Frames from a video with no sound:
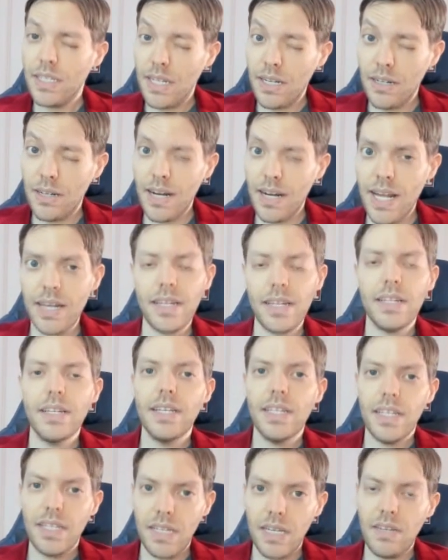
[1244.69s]
Now, granted,
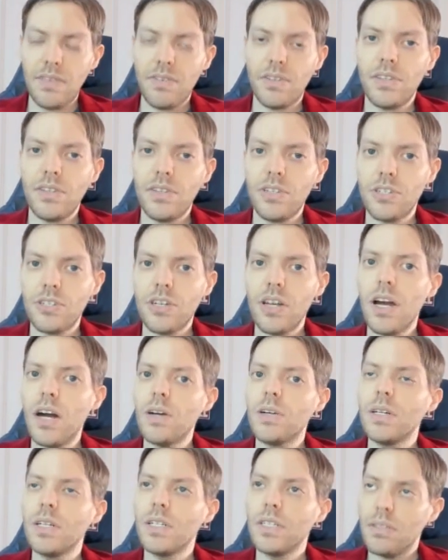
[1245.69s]
even in the
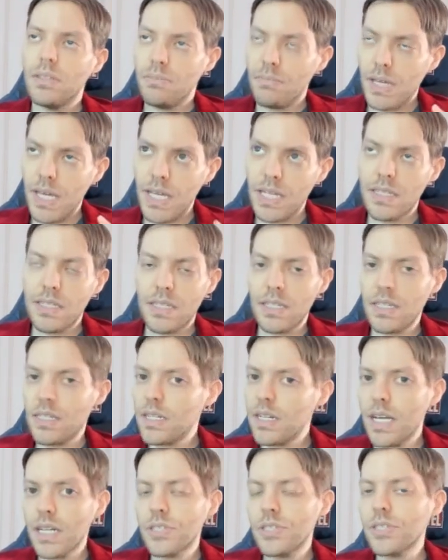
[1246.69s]
show, pacing
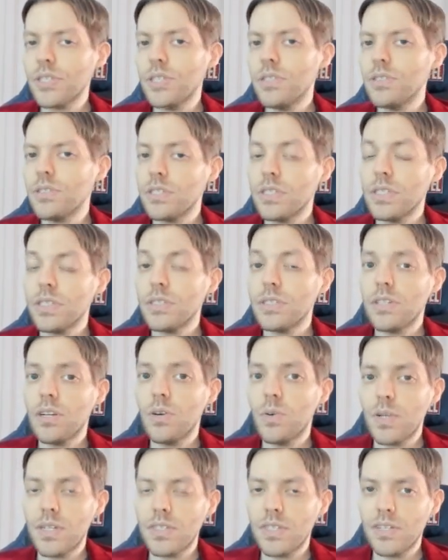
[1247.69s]
and execution isn't
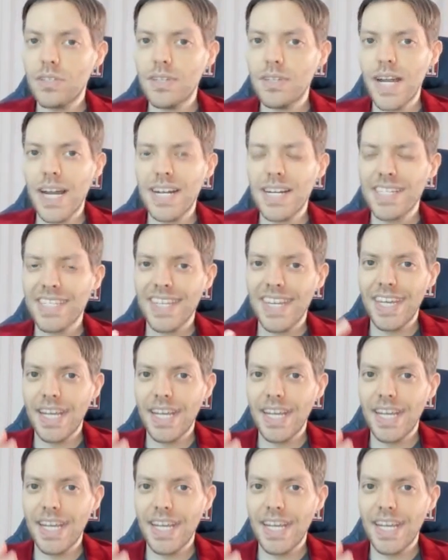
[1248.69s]
always the greatest.